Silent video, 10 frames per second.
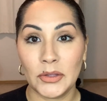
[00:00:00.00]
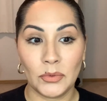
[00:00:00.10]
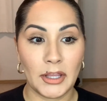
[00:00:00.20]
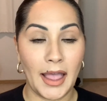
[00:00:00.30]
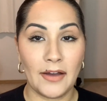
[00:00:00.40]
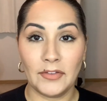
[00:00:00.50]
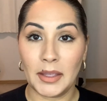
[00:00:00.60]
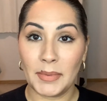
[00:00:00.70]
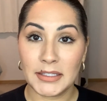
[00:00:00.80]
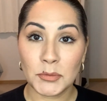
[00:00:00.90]
will have like
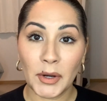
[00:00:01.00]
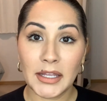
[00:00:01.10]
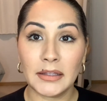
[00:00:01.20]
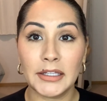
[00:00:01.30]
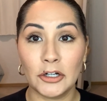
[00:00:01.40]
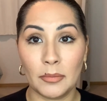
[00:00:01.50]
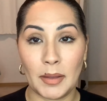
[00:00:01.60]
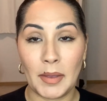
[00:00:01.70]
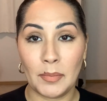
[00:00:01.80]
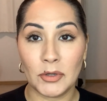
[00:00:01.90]
my spray cleaner and my
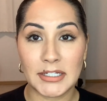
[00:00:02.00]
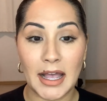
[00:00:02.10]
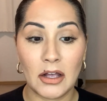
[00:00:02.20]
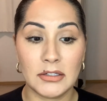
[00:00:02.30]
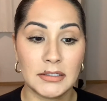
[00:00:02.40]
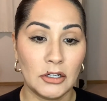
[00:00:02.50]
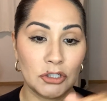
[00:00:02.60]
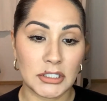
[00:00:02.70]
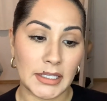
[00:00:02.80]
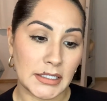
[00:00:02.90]
paper towels, and I'll
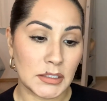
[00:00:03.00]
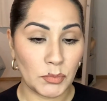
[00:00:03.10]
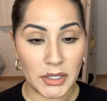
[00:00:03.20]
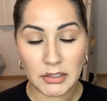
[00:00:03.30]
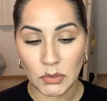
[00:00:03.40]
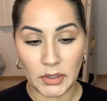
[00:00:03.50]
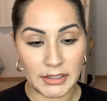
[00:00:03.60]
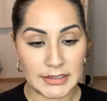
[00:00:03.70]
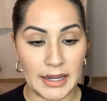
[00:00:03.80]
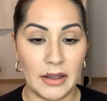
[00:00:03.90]
just like spray the
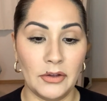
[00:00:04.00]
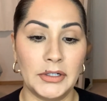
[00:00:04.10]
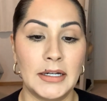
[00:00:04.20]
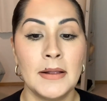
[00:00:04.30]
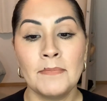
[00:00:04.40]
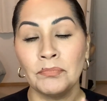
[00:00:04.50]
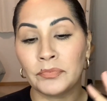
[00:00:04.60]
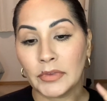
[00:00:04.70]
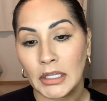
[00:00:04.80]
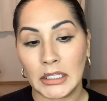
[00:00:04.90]
toilet down and
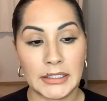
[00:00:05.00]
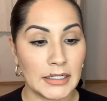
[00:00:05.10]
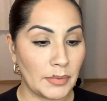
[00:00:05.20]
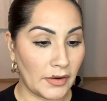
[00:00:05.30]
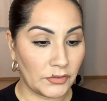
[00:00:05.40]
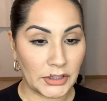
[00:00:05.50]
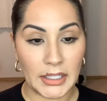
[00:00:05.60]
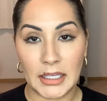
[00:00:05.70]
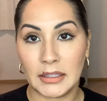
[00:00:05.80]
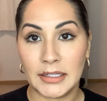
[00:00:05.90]
clean up
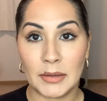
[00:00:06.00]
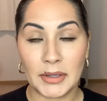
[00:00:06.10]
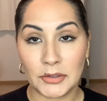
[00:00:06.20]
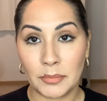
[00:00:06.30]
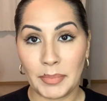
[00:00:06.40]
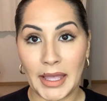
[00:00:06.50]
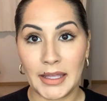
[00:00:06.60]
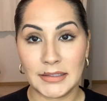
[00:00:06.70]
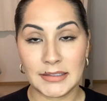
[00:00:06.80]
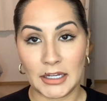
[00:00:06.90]
everything, clean up my little
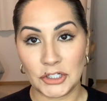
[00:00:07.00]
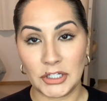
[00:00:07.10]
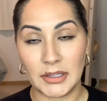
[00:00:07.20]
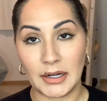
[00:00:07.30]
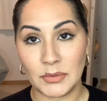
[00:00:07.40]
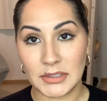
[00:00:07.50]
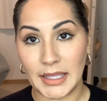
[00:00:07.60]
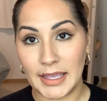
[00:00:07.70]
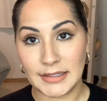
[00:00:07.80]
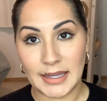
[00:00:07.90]
bed section that I was
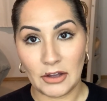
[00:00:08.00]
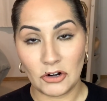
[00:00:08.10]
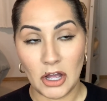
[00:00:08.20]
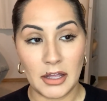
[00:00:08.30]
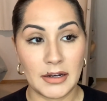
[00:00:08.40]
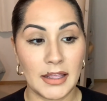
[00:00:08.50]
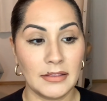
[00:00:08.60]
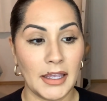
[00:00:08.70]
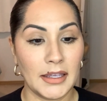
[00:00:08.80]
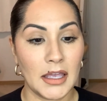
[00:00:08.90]
laying down on. And
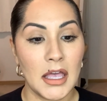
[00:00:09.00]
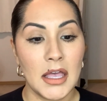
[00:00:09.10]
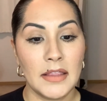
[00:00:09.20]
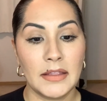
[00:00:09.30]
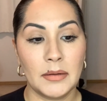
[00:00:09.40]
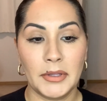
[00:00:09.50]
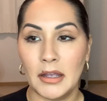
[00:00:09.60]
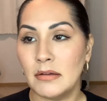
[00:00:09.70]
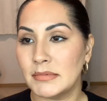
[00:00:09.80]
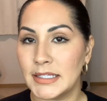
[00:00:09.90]
like, then I'm like,
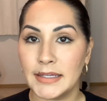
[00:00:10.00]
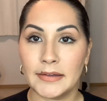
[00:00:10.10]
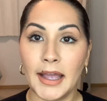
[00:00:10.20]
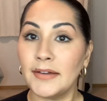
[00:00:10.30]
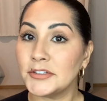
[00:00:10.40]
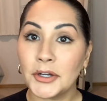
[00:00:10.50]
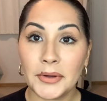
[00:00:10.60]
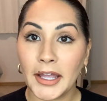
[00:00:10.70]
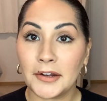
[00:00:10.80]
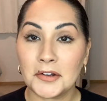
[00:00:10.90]
oh, see, I have to go
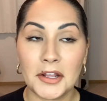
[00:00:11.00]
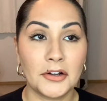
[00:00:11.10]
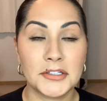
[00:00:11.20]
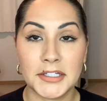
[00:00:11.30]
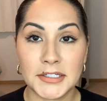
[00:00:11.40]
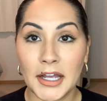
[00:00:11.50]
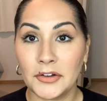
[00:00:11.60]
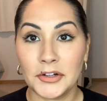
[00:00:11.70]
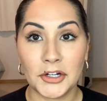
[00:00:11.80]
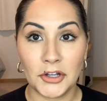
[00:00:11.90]
again. And I'll sit
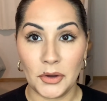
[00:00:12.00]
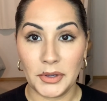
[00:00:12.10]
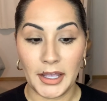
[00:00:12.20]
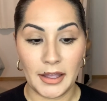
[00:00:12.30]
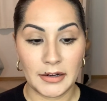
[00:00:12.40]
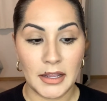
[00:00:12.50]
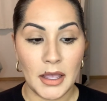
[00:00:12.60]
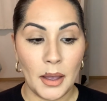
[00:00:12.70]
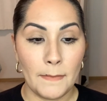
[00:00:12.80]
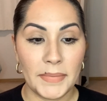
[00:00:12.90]
down and go again.
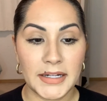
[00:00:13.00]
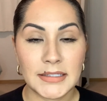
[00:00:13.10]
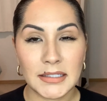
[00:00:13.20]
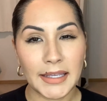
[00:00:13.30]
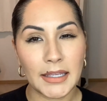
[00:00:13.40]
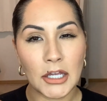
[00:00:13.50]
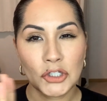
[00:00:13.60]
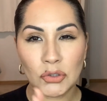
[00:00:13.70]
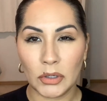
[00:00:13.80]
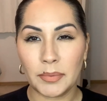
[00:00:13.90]
But it's like a
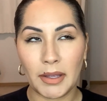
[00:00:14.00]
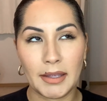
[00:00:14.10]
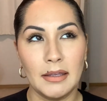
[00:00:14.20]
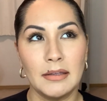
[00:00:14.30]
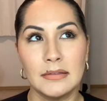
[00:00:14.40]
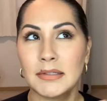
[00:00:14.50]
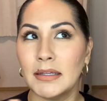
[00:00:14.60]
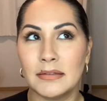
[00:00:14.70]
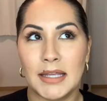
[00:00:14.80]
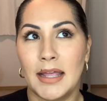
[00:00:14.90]
short, it's like
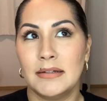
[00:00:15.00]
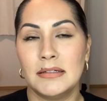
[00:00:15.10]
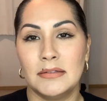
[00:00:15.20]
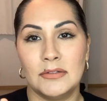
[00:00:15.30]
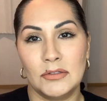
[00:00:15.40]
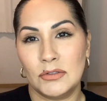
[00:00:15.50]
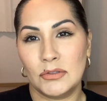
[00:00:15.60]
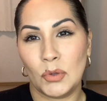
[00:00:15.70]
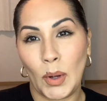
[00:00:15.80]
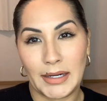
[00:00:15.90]
10 to
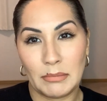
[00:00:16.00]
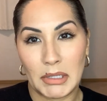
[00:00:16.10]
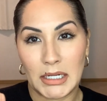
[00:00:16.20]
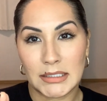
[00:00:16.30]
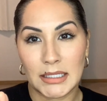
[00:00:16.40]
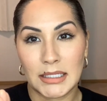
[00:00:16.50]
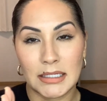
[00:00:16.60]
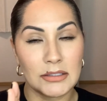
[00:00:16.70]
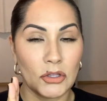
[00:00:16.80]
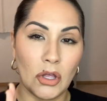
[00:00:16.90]
20 minutes, I think is
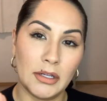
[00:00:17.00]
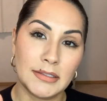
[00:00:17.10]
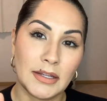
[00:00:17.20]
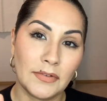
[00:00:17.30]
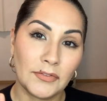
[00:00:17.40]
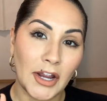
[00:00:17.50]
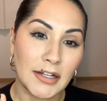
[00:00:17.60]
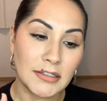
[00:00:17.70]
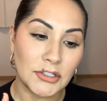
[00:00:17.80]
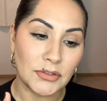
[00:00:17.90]
the longest I've ever
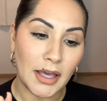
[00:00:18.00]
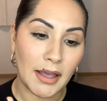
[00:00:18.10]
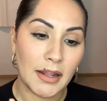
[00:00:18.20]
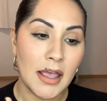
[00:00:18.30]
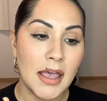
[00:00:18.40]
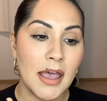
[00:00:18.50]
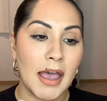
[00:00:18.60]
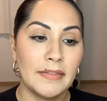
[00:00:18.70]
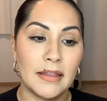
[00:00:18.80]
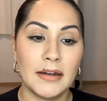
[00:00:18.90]
had to do that.
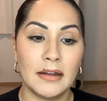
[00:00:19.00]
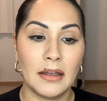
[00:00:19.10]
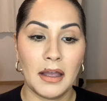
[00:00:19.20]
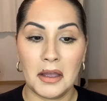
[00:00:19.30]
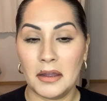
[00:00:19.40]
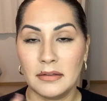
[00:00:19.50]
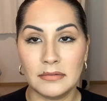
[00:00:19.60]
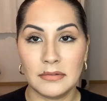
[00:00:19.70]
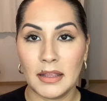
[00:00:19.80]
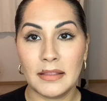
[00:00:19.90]
And then I
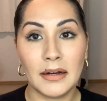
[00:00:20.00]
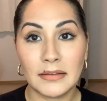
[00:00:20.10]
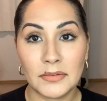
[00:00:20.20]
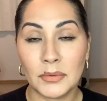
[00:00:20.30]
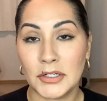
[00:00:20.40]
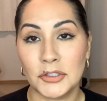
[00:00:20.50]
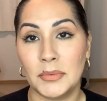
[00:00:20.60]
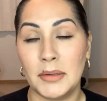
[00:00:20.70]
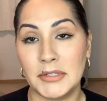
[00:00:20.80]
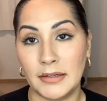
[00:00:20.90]
leave the restroom and
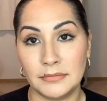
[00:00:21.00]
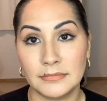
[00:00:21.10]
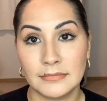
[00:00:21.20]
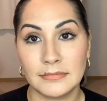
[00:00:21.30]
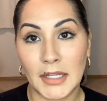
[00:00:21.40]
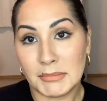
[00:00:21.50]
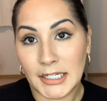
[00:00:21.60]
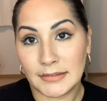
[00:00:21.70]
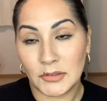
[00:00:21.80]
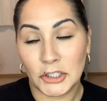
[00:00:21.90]
I'm done. I'm
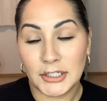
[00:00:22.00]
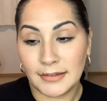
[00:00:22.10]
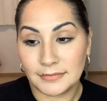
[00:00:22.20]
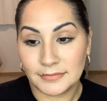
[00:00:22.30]
done. You're done.